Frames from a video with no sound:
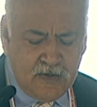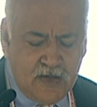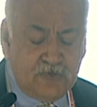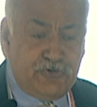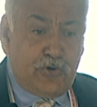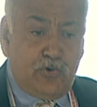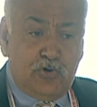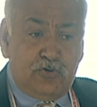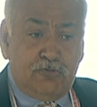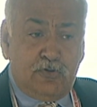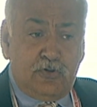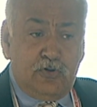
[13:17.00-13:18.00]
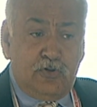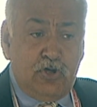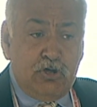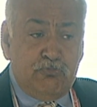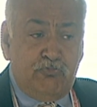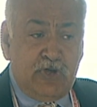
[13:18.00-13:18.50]
So
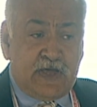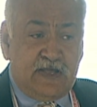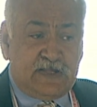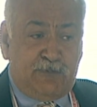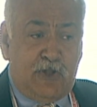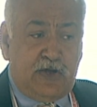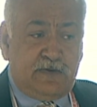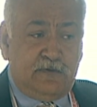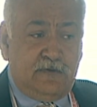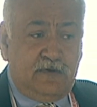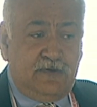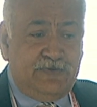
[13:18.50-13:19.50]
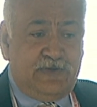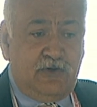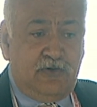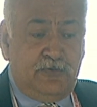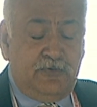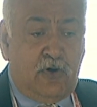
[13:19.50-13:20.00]
we can exploit some
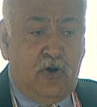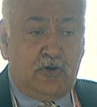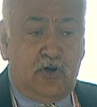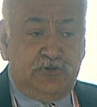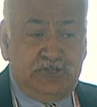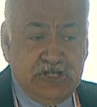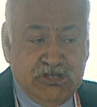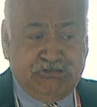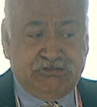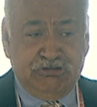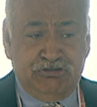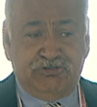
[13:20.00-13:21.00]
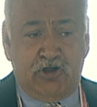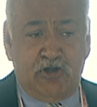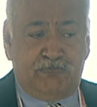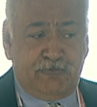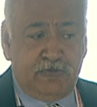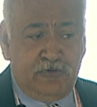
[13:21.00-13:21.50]
or these sort of
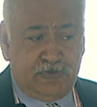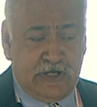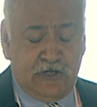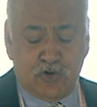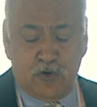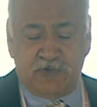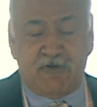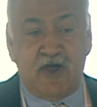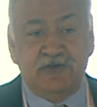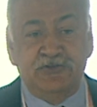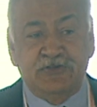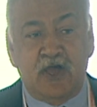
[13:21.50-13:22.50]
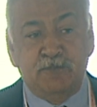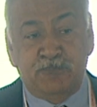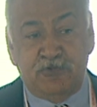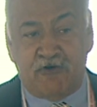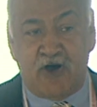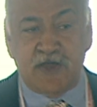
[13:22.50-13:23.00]
telco providers can
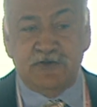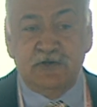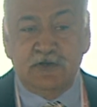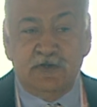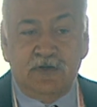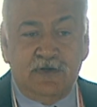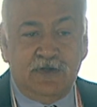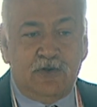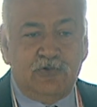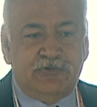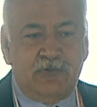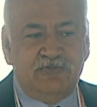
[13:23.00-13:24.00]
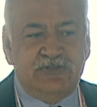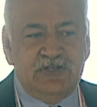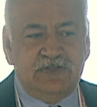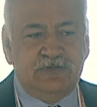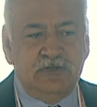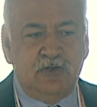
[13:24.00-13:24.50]
provide some of
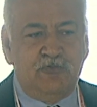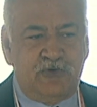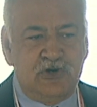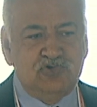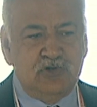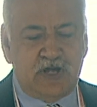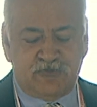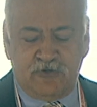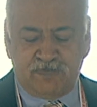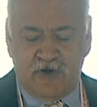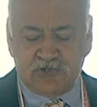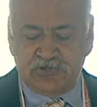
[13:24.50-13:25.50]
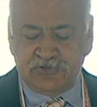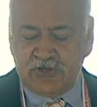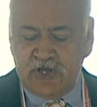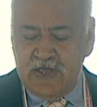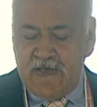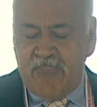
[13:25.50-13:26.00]
these virtual network functions.
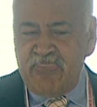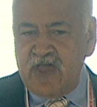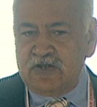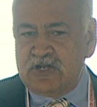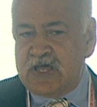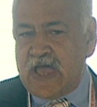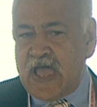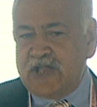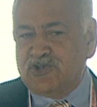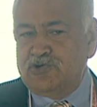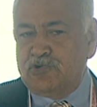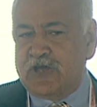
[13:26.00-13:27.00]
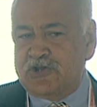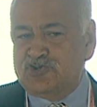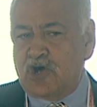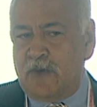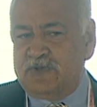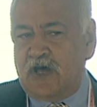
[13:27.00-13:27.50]
And then actually to get a
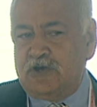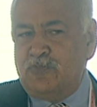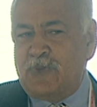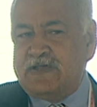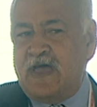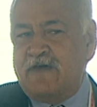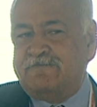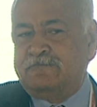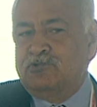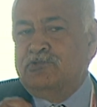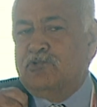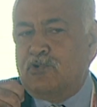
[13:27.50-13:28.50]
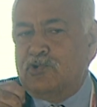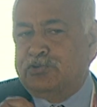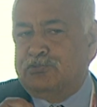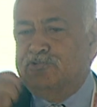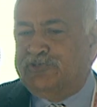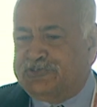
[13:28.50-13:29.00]
job done, you might have to go
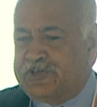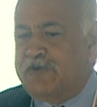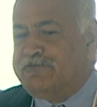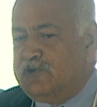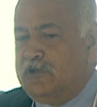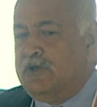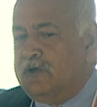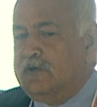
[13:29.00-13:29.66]
through several